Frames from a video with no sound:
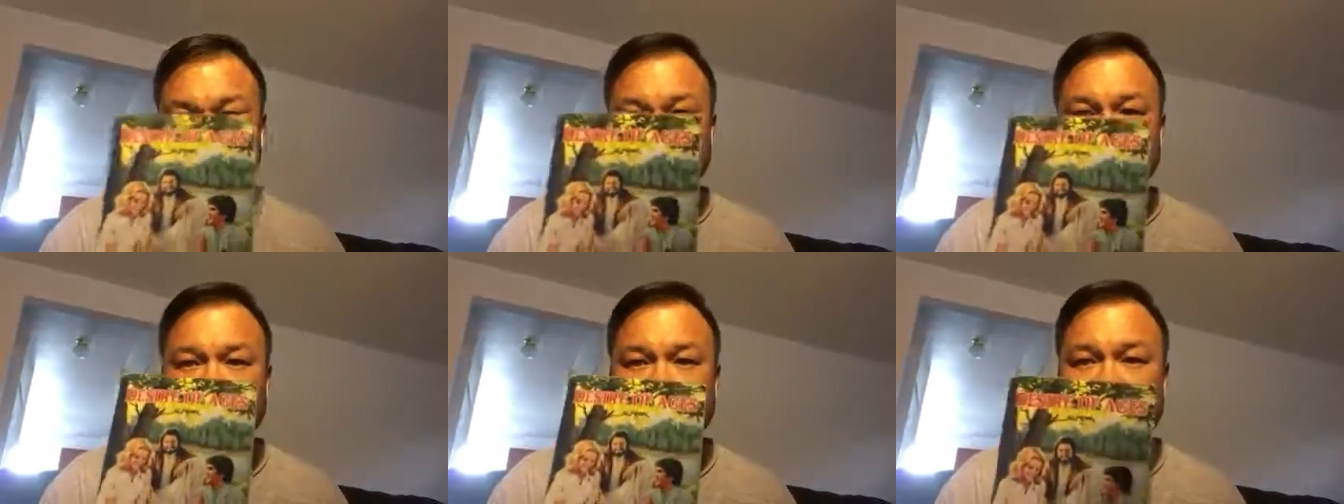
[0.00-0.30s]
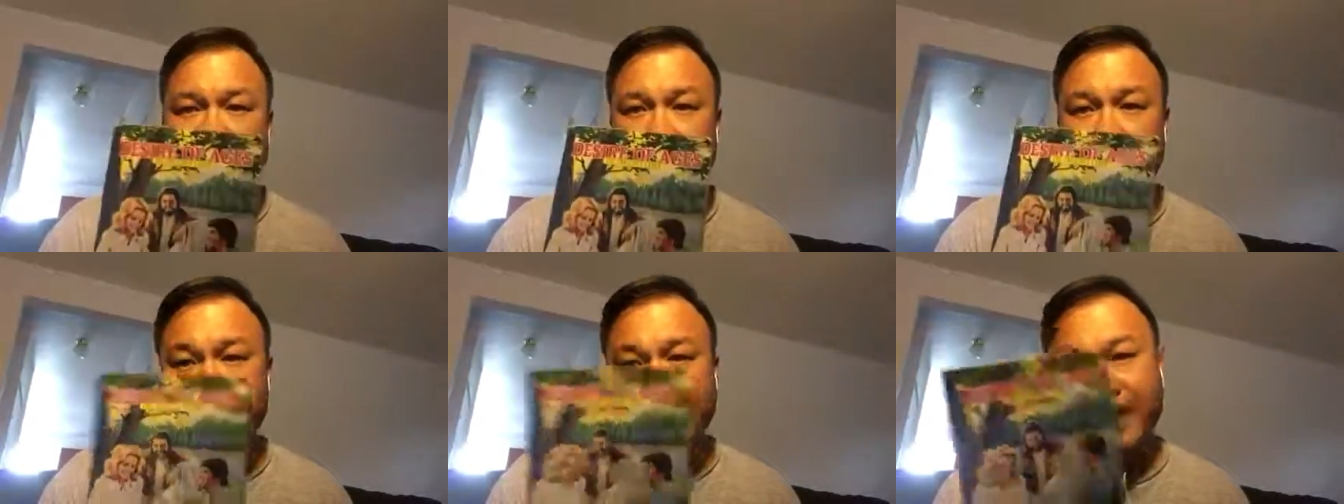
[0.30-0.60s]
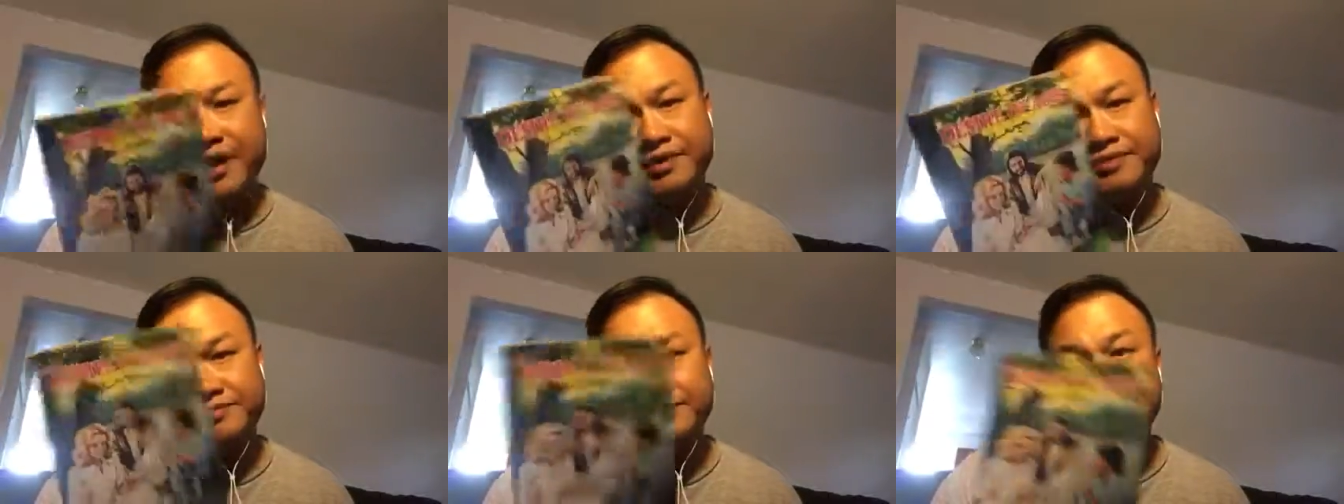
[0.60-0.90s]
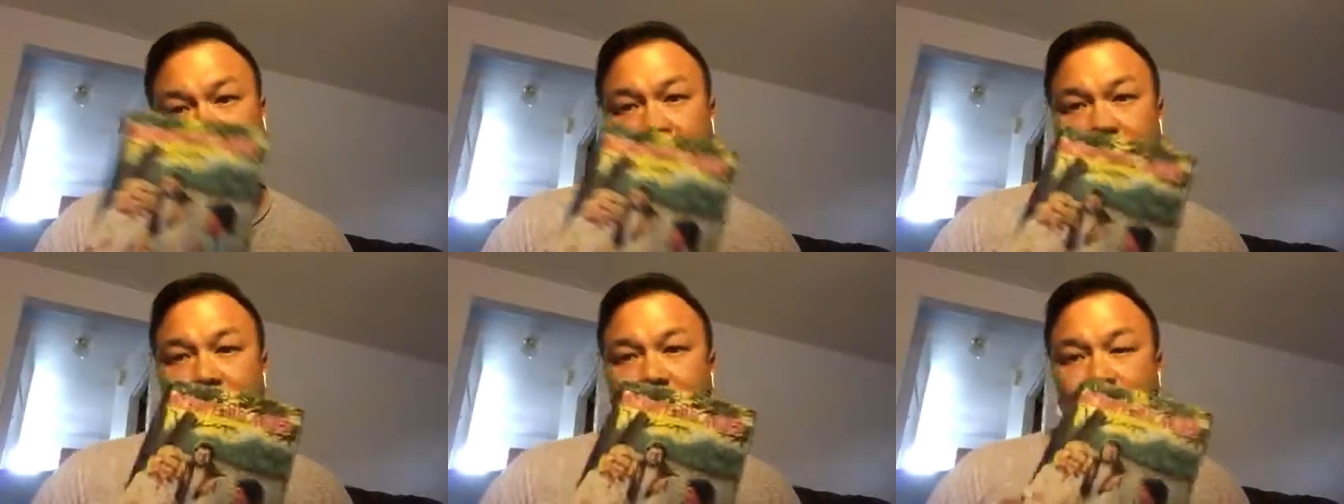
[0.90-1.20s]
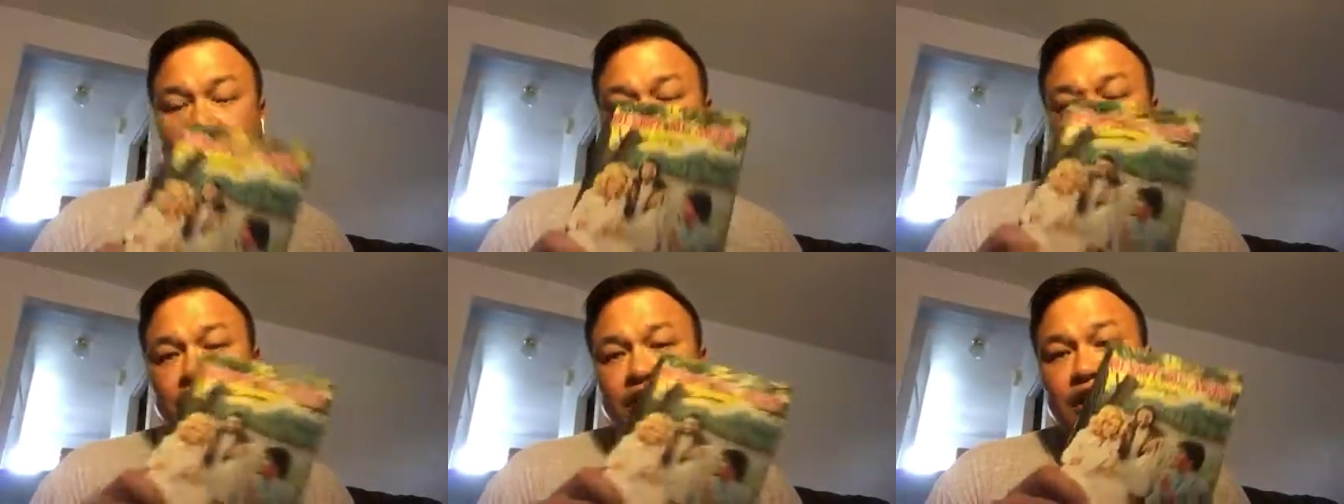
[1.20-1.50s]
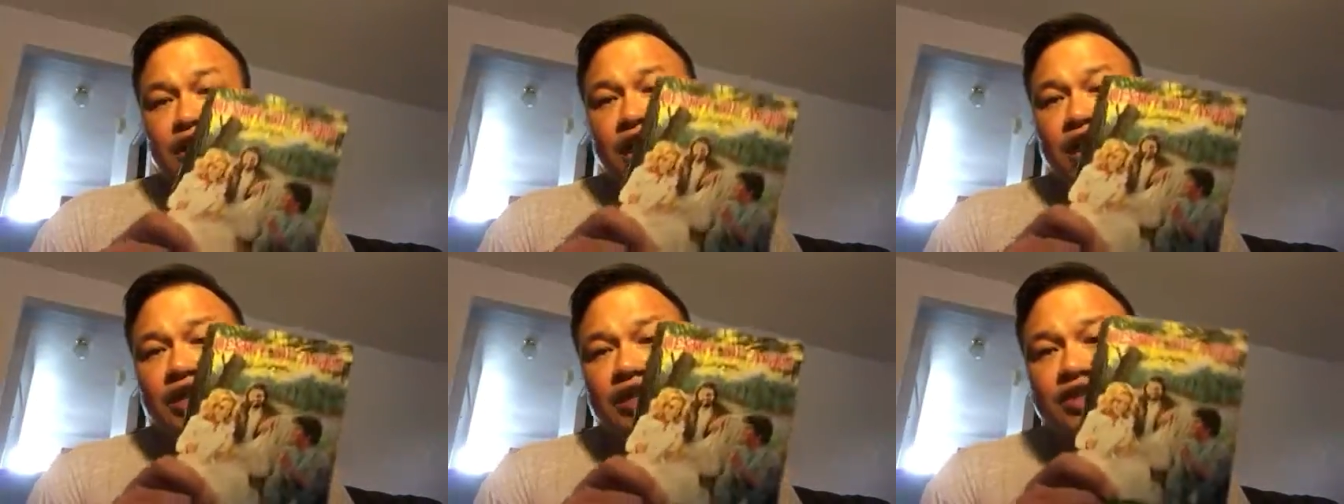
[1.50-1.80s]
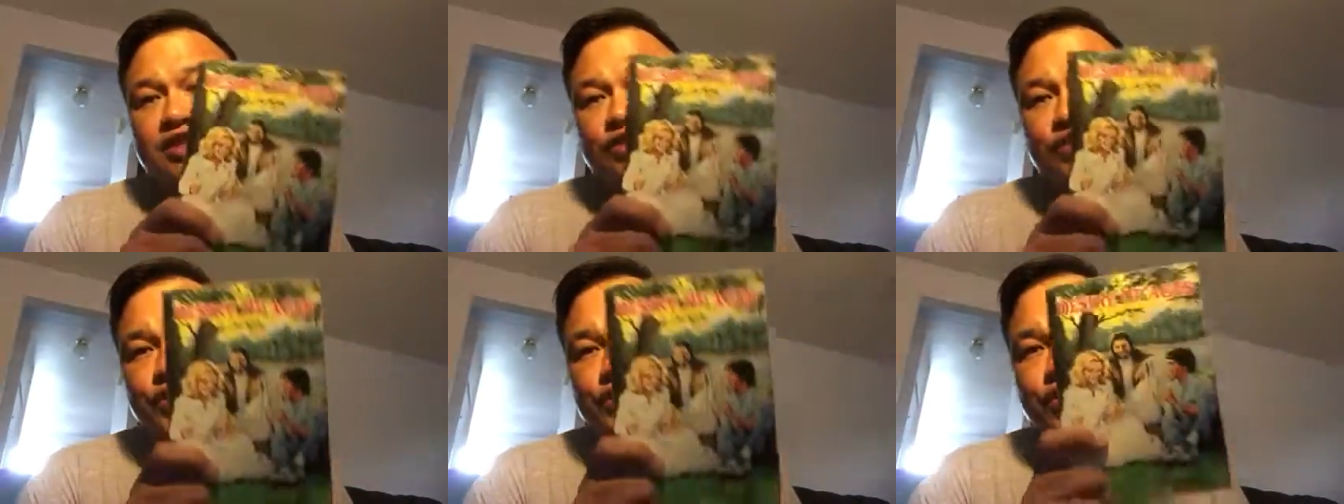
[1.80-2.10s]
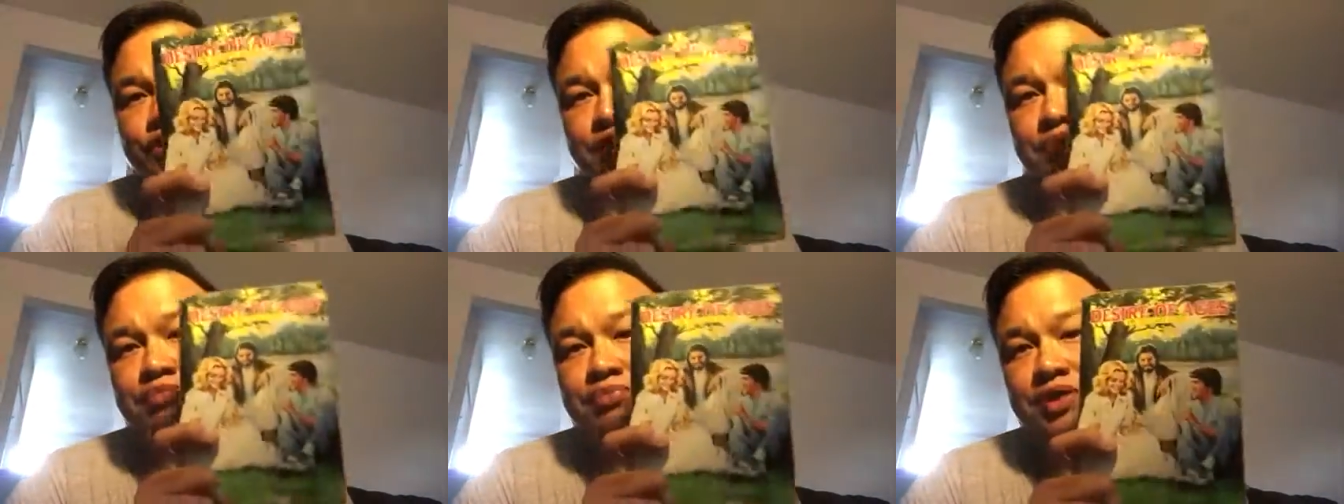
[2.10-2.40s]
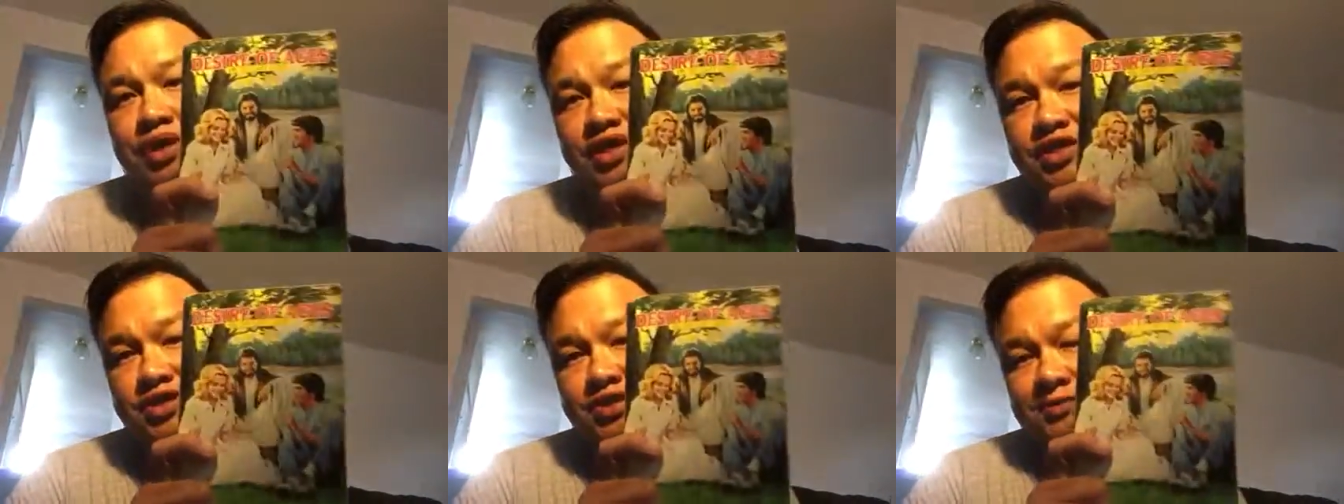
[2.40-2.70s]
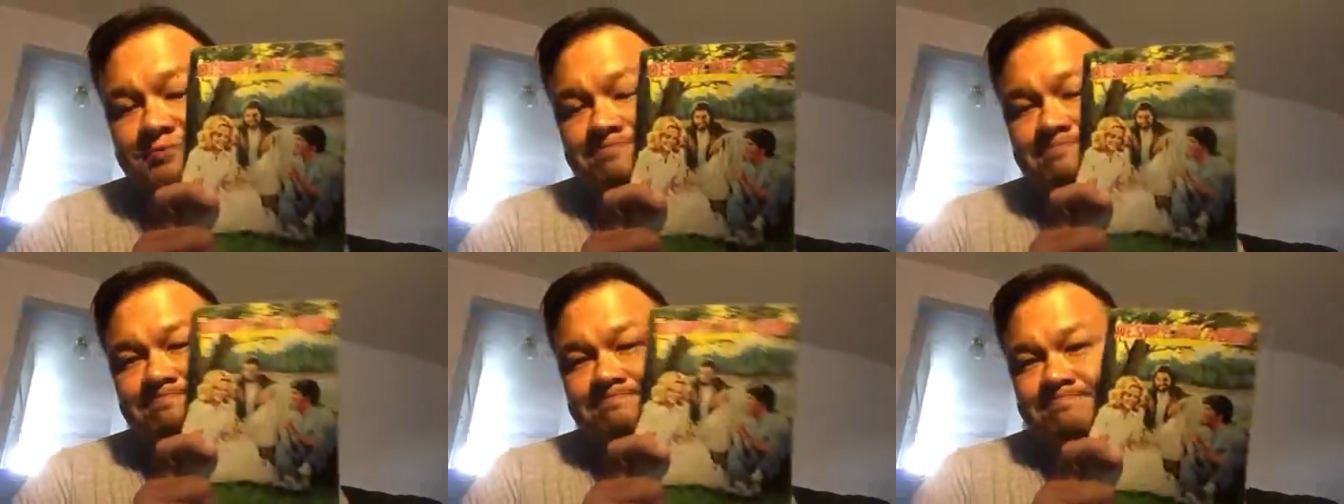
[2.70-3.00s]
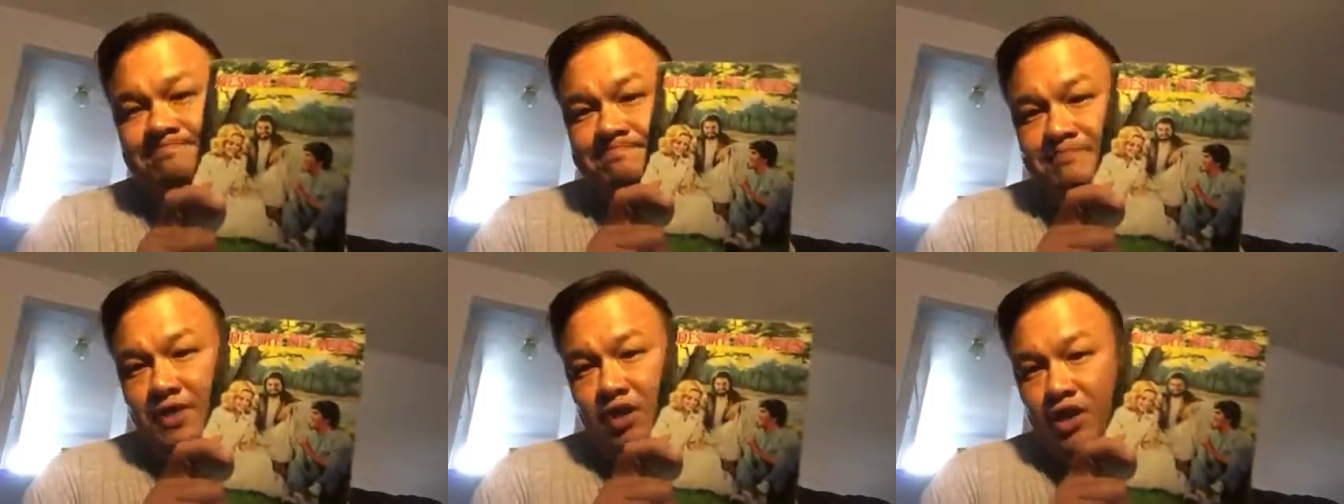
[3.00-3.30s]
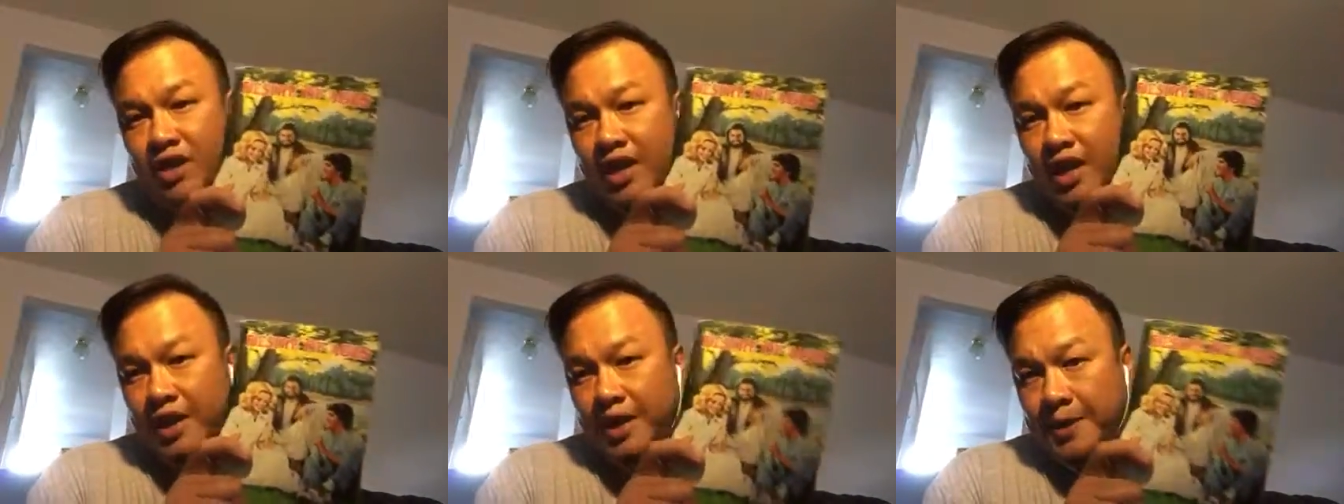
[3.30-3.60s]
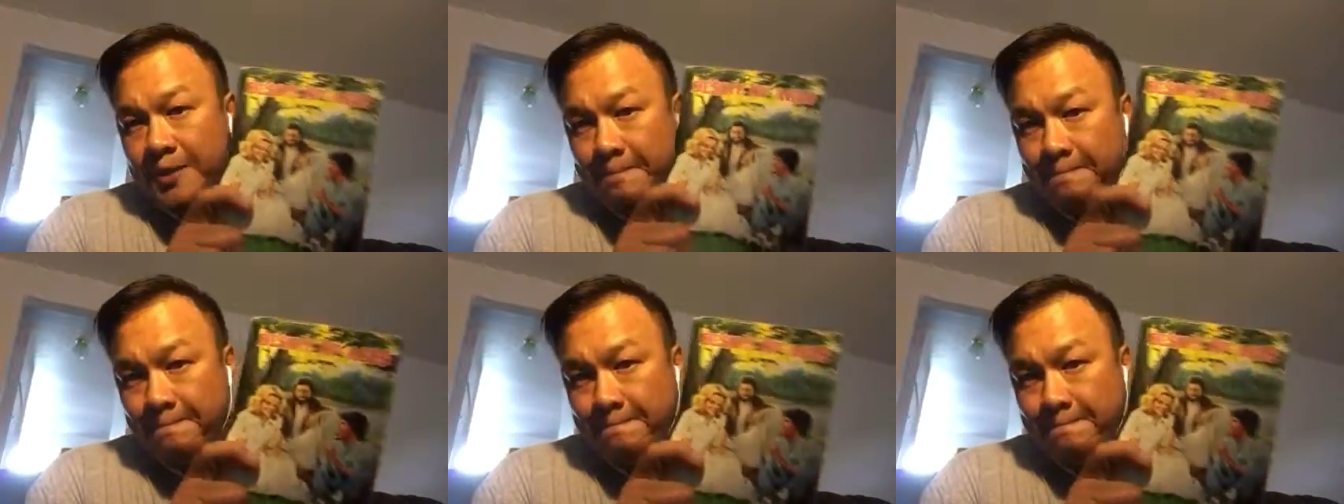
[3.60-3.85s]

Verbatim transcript: Okay, yeah. You can call this Christian books, okay?